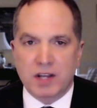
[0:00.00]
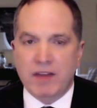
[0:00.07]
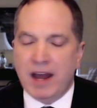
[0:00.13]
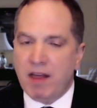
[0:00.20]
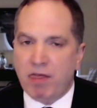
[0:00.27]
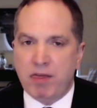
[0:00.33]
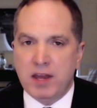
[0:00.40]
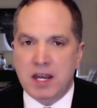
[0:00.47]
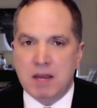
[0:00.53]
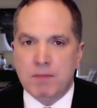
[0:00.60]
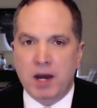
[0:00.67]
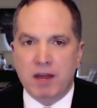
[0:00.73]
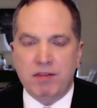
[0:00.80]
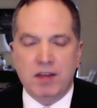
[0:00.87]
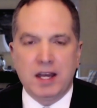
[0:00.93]
And that
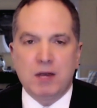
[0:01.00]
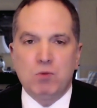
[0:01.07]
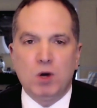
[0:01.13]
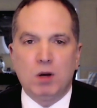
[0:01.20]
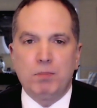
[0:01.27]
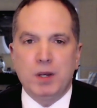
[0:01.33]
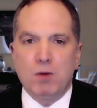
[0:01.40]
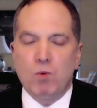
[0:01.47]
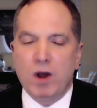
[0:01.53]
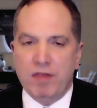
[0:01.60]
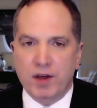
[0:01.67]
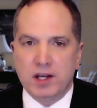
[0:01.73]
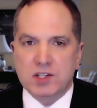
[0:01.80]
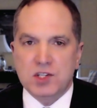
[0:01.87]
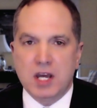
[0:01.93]
theme, I think, will be
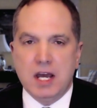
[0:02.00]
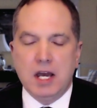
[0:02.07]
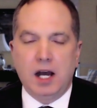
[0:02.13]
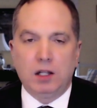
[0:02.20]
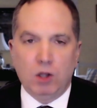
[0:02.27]
with us, mm-hmm.